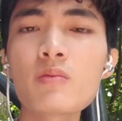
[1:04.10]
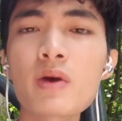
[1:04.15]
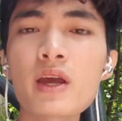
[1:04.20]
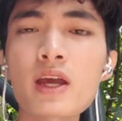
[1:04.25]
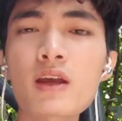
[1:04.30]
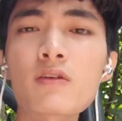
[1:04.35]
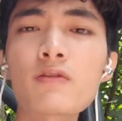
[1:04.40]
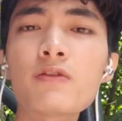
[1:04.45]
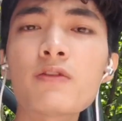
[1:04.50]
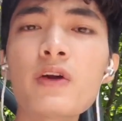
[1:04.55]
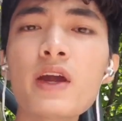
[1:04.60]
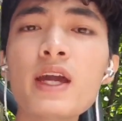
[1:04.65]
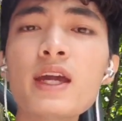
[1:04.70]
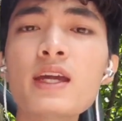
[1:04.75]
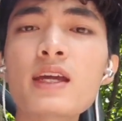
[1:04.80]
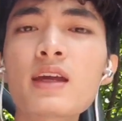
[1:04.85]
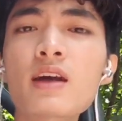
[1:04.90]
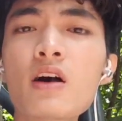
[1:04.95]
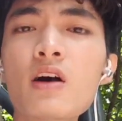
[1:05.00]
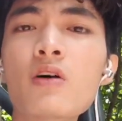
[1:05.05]
make fake
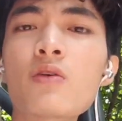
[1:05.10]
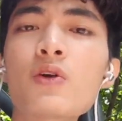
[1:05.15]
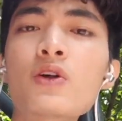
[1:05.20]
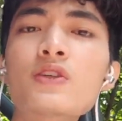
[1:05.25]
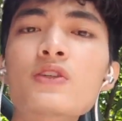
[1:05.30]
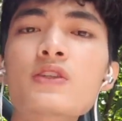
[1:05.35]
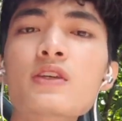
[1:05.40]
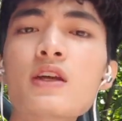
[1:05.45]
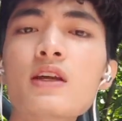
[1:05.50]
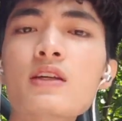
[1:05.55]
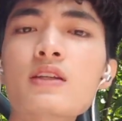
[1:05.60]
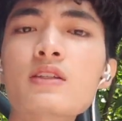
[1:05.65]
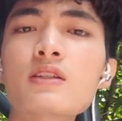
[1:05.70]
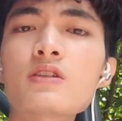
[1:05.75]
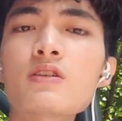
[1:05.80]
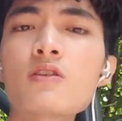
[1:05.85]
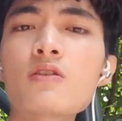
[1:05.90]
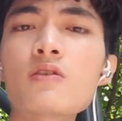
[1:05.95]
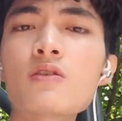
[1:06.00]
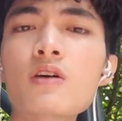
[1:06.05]
currencies,
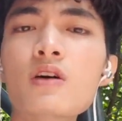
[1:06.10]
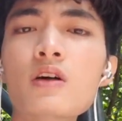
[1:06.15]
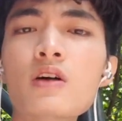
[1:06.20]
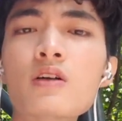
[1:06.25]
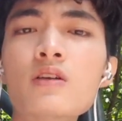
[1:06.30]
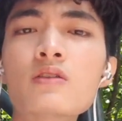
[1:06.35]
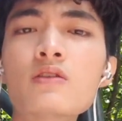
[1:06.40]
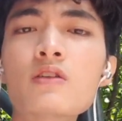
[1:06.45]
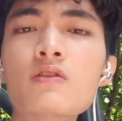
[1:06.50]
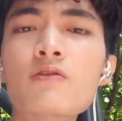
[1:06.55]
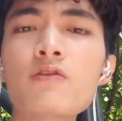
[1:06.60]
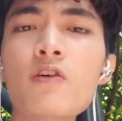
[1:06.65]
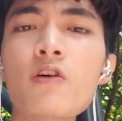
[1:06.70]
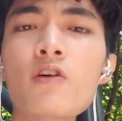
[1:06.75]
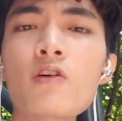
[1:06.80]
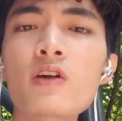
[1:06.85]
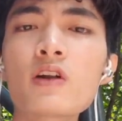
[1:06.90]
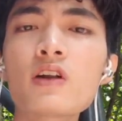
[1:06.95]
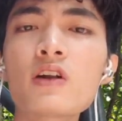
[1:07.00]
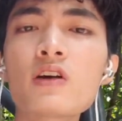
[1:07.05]
so the
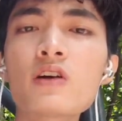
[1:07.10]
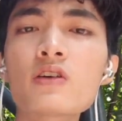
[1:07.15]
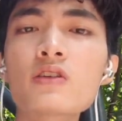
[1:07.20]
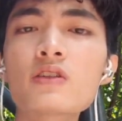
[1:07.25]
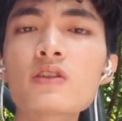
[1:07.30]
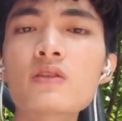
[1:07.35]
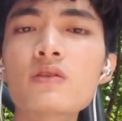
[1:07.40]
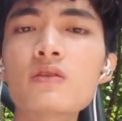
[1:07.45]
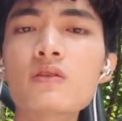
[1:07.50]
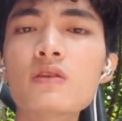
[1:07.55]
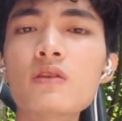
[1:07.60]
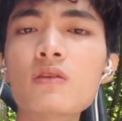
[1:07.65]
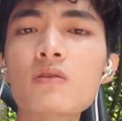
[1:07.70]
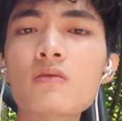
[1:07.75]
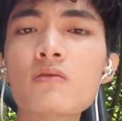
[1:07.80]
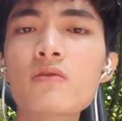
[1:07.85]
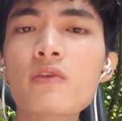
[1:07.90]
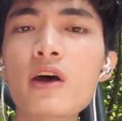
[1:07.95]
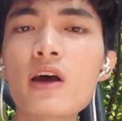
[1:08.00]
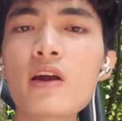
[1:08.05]
foreigners
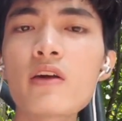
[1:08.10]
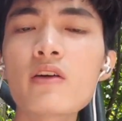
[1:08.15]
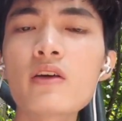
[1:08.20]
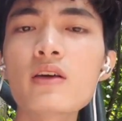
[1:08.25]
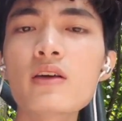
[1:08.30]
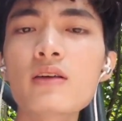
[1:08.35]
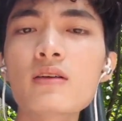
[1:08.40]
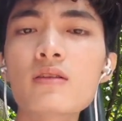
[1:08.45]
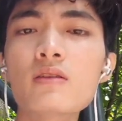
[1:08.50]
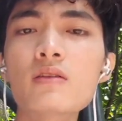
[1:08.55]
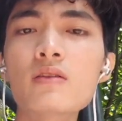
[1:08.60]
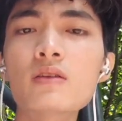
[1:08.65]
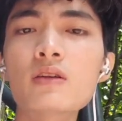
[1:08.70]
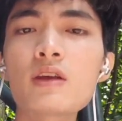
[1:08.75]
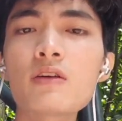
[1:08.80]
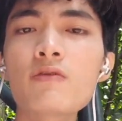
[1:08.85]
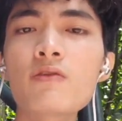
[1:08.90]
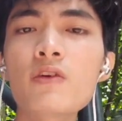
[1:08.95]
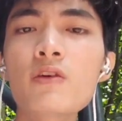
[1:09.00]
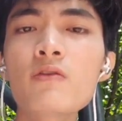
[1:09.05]

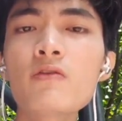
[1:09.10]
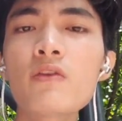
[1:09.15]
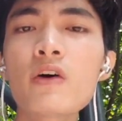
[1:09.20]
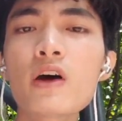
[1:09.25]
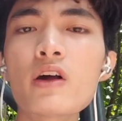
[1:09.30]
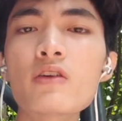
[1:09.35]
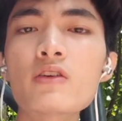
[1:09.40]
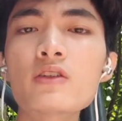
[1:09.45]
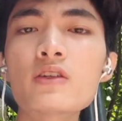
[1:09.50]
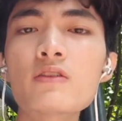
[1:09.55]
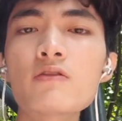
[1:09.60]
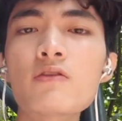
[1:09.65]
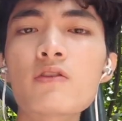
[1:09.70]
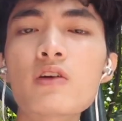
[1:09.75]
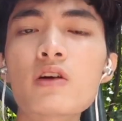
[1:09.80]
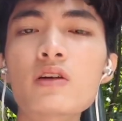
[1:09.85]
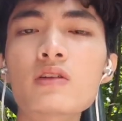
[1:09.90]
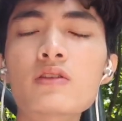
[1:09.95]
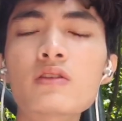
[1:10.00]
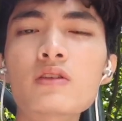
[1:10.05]
they feel very
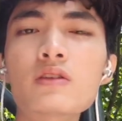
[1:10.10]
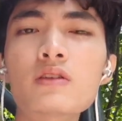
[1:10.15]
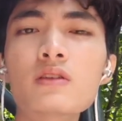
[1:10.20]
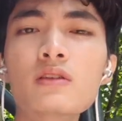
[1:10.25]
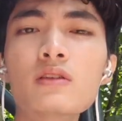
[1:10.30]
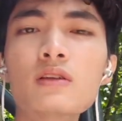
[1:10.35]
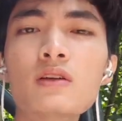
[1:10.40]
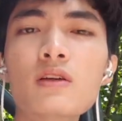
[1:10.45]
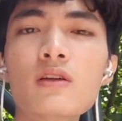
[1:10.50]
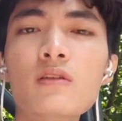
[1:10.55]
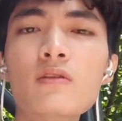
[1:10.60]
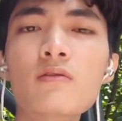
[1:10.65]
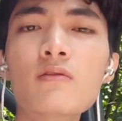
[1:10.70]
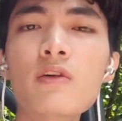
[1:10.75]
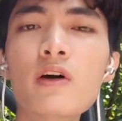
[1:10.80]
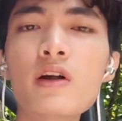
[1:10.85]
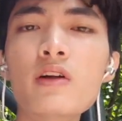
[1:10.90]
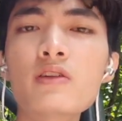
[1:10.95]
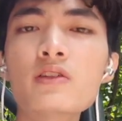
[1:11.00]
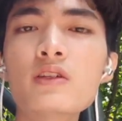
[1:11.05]
different,
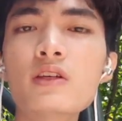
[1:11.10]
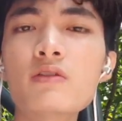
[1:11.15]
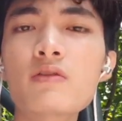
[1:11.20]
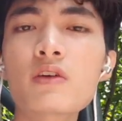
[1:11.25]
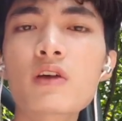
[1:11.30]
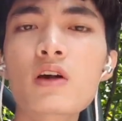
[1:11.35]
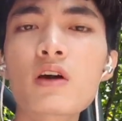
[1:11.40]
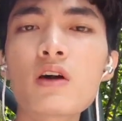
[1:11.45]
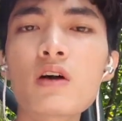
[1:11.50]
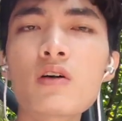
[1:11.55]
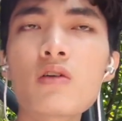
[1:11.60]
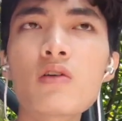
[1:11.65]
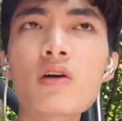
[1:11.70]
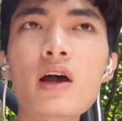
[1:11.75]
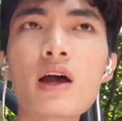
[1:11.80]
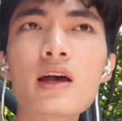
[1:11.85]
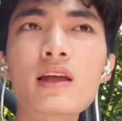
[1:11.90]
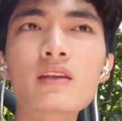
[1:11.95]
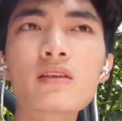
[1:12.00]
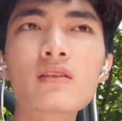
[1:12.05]
very difficult
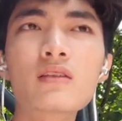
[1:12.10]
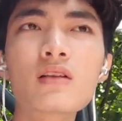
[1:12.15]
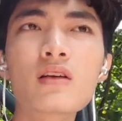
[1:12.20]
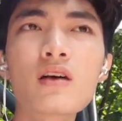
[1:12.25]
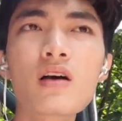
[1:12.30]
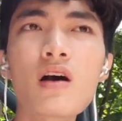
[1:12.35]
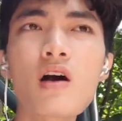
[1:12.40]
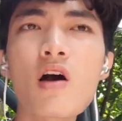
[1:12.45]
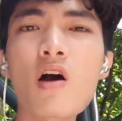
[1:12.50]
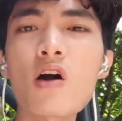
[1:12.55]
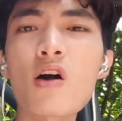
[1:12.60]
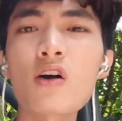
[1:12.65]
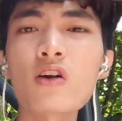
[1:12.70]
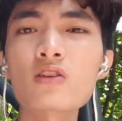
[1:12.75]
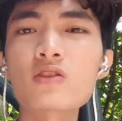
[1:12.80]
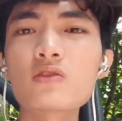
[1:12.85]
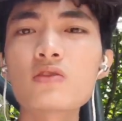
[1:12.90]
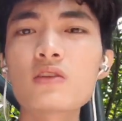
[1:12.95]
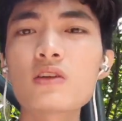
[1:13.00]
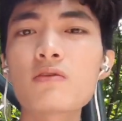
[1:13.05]
and
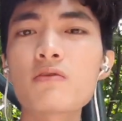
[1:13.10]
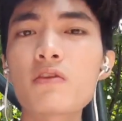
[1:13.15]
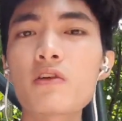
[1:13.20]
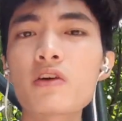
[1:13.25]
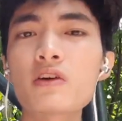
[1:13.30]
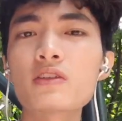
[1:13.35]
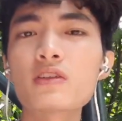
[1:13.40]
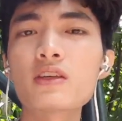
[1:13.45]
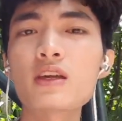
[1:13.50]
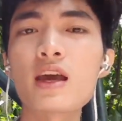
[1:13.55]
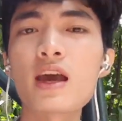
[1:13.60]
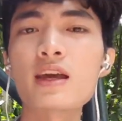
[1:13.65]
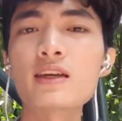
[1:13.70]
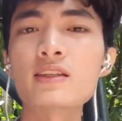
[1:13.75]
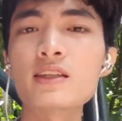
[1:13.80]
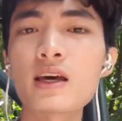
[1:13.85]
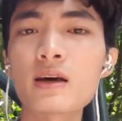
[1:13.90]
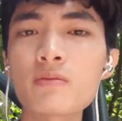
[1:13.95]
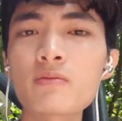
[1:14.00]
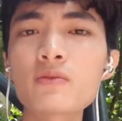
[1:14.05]
hard to differentiate
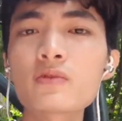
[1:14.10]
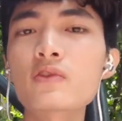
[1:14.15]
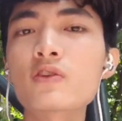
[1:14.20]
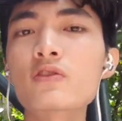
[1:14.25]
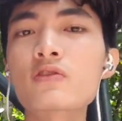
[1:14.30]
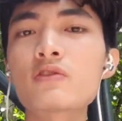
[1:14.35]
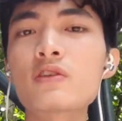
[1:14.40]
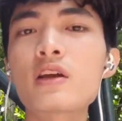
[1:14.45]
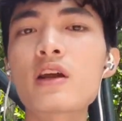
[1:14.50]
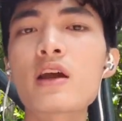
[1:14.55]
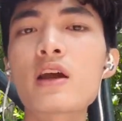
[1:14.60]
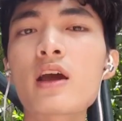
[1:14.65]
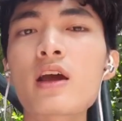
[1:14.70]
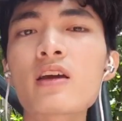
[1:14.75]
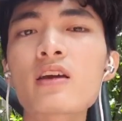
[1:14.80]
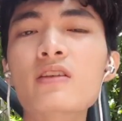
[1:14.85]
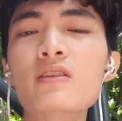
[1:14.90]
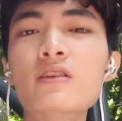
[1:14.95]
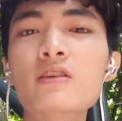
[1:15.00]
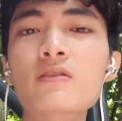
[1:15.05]
them. So today
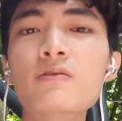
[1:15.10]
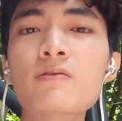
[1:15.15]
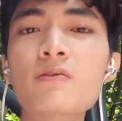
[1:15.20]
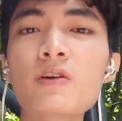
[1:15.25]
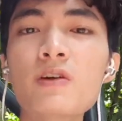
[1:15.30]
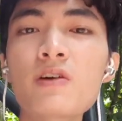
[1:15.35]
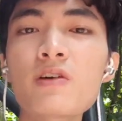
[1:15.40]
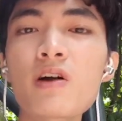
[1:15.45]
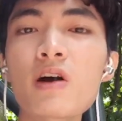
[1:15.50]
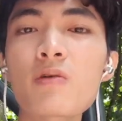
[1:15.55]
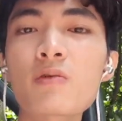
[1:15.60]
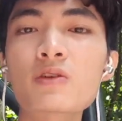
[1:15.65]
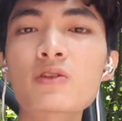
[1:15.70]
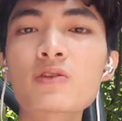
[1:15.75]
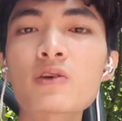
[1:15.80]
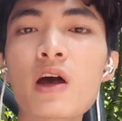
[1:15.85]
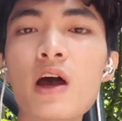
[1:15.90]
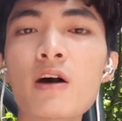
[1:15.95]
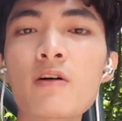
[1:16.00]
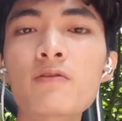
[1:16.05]
in this video I want to
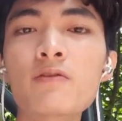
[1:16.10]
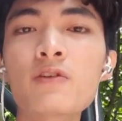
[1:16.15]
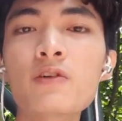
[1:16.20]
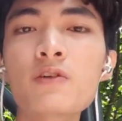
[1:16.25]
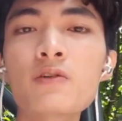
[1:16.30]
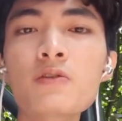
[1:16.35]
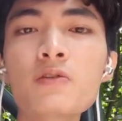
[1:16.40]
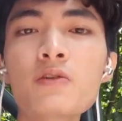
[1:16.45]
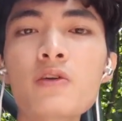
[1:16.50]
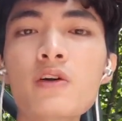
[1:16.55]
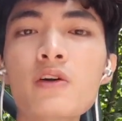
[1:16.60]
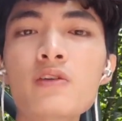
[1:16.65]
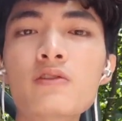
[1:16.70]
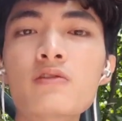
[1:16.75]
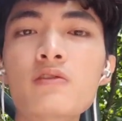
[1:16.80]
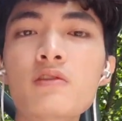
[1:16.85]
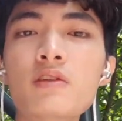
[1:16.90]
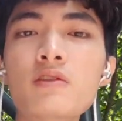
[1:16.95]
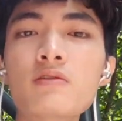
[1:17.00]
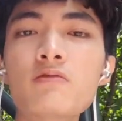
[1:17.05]
help you
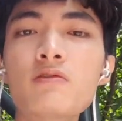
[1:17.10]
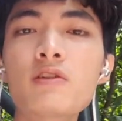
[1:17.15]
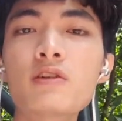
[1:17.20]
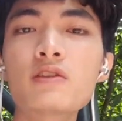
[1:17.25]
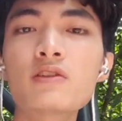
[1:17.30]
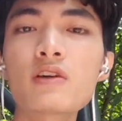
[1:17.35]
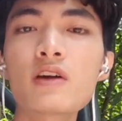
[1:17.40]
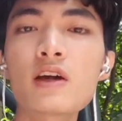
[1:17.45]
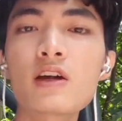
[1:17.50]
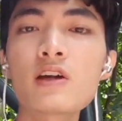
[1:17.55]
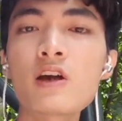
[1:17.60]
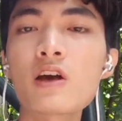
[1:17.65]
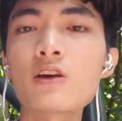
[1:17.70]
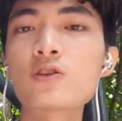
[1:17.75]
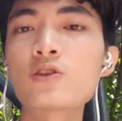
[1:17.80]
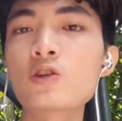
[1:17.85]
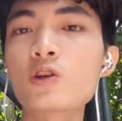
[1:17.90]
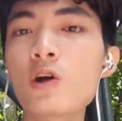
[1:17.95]
to differentiate and